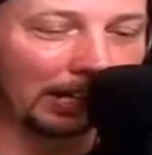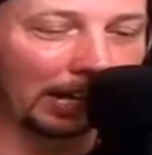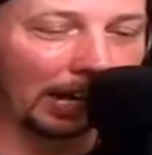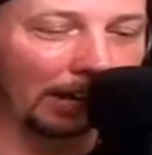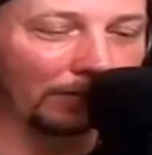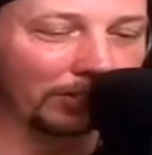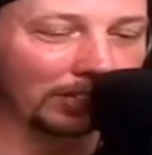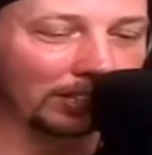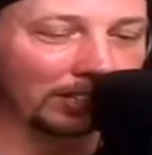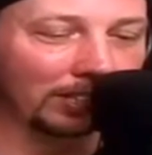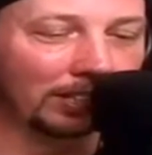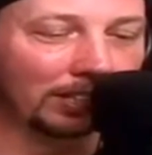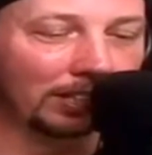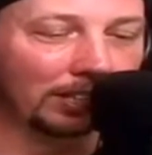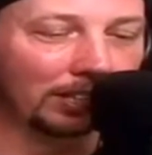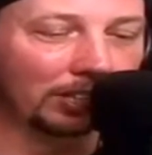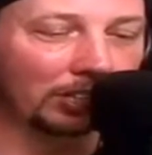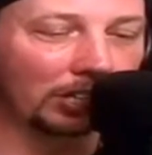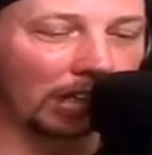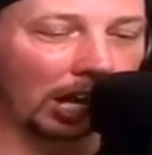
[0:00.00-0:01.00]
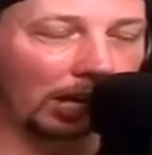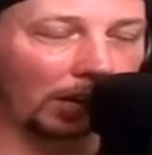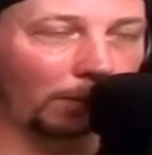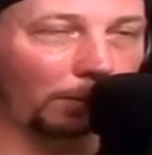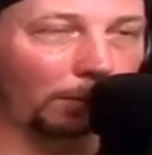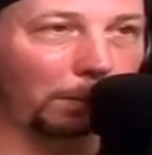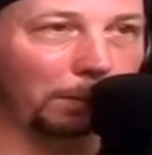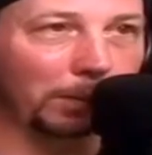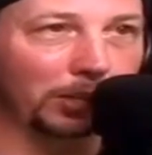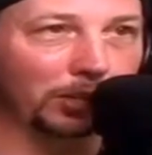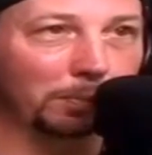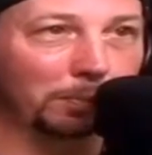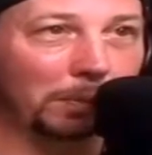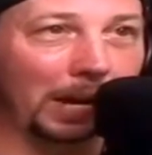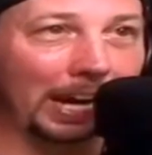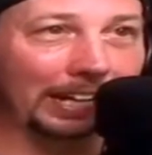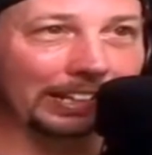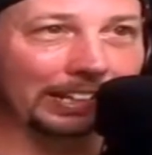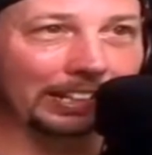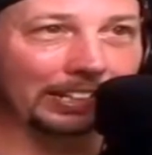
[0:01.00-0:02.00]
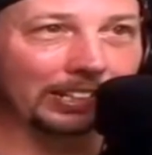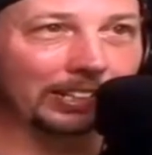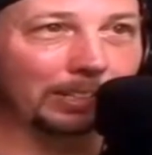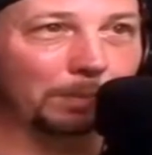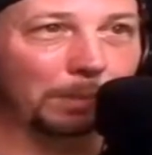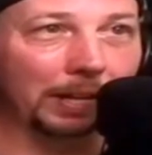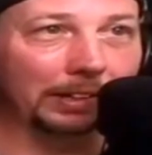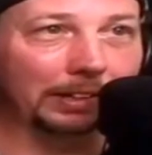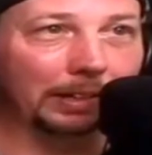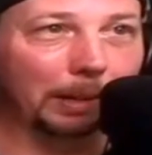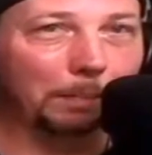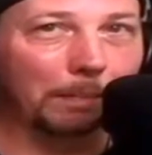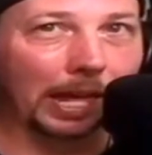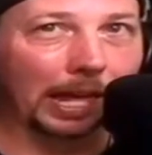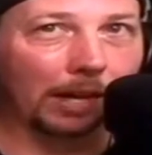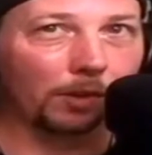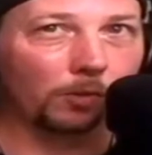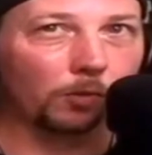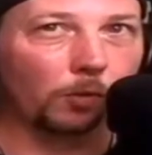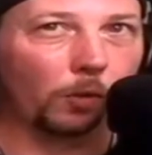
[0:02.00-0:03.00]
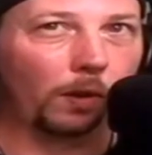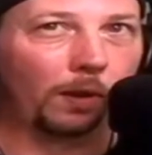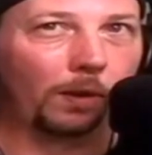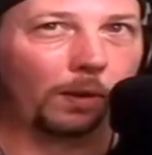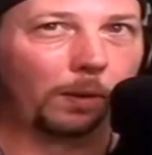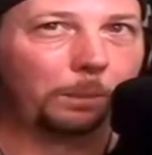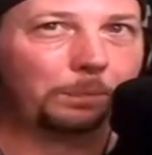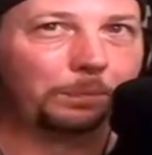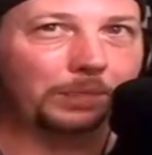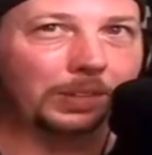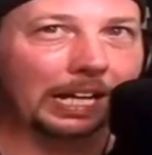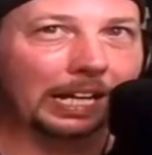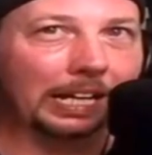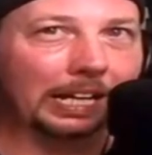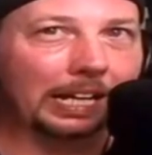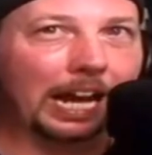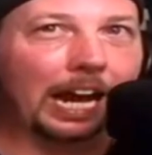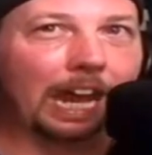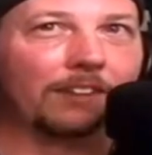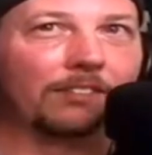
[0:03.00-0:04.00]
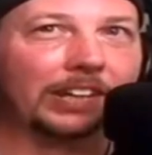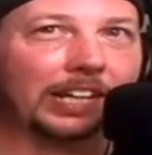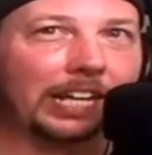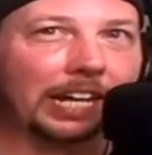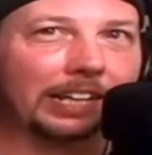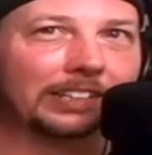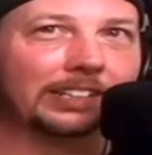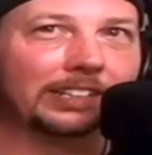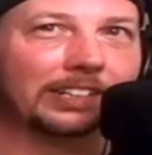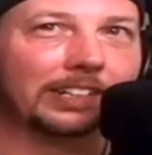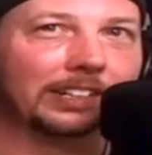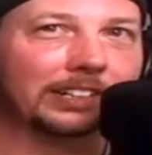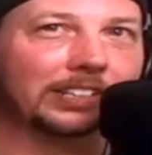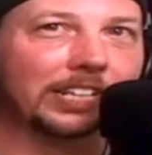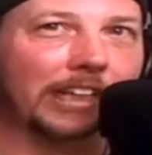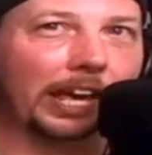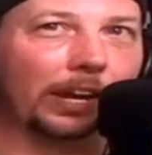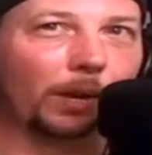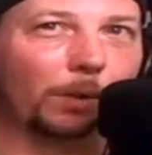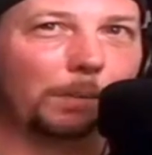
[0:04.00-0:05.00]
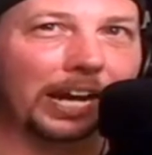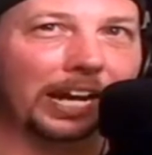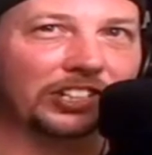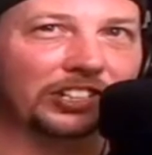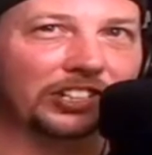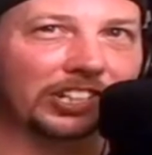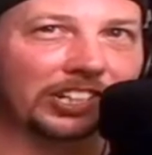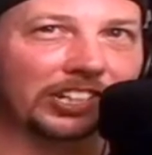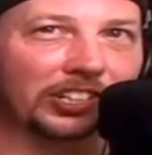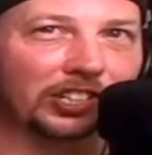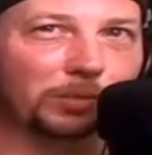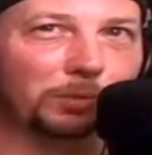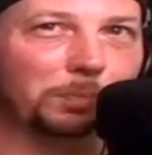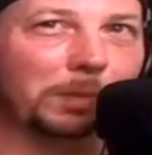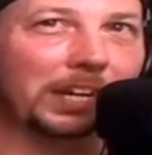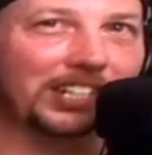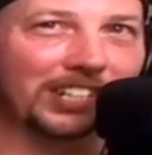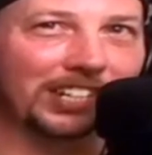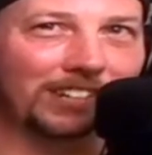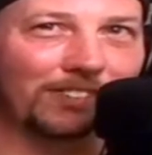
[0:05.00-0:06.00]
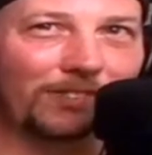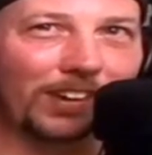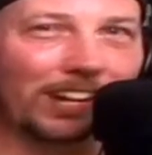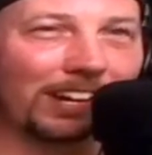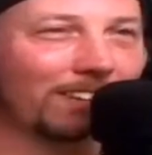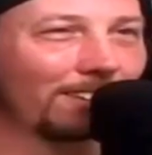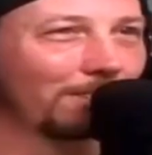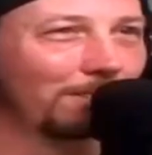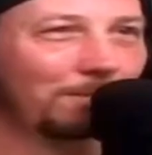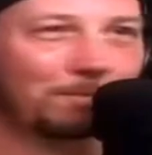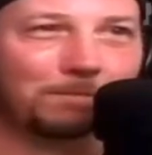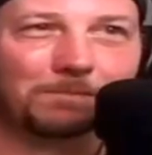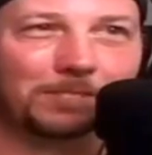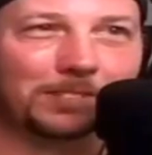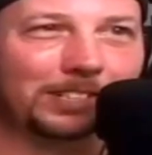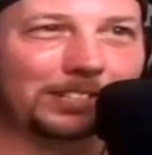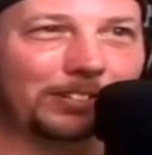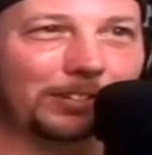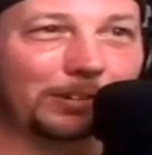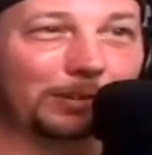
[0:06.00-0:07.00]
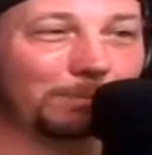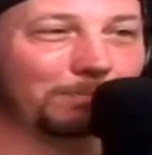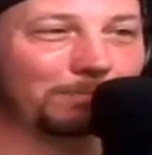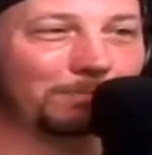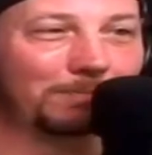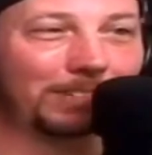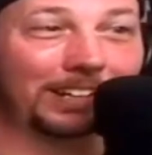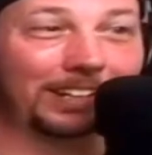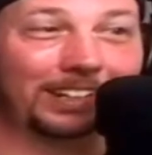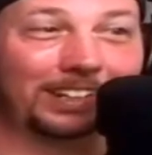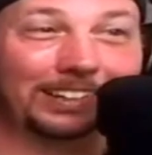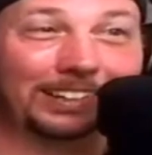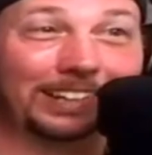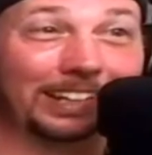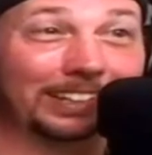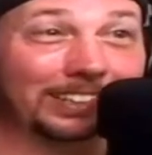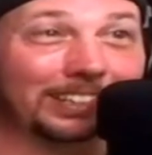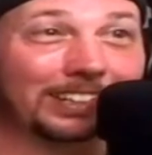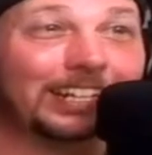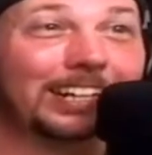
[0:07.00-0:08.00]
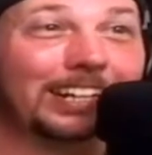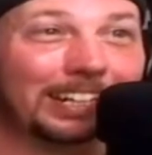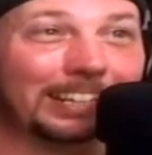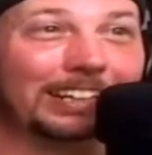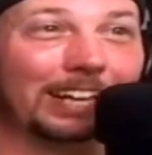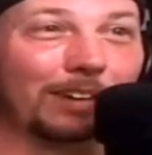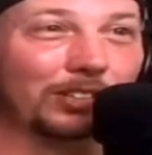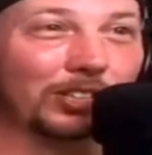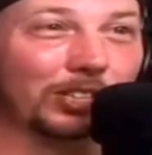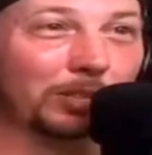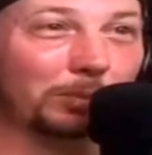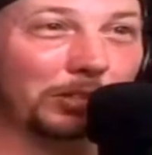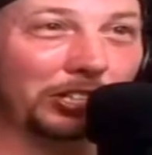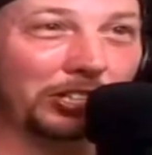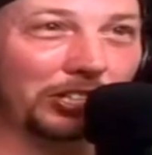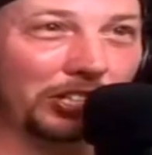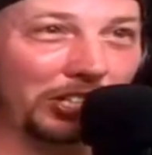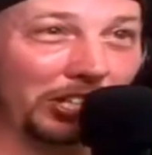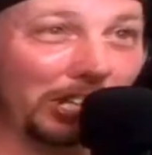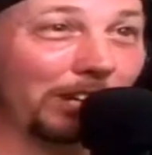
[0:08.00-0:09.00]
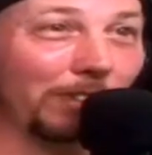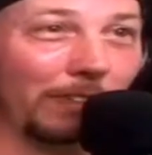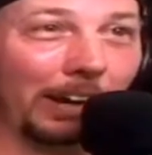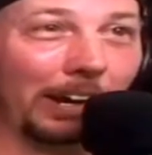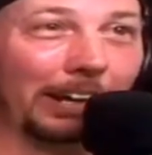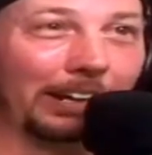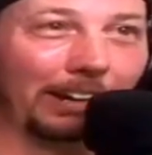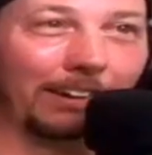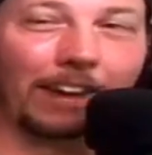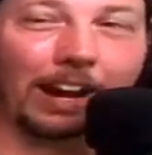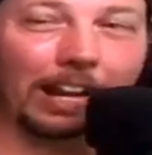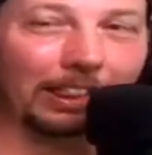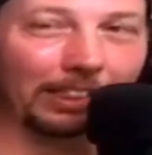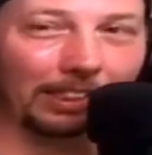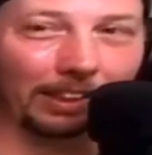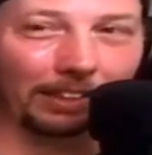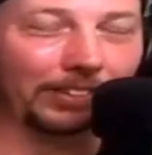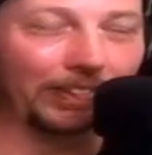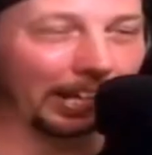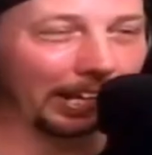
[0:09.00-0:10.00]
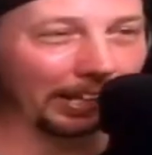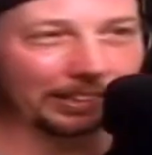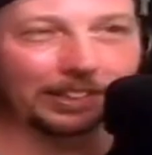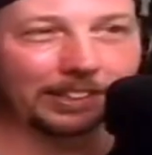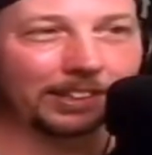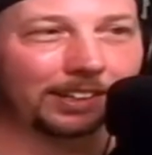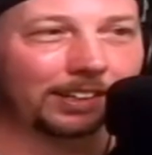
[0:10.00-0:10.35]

I was talking with Mitch Magnus about that Battle Royal and then having that title match against Space Invader. Dude, that was some good shit right there. I love that.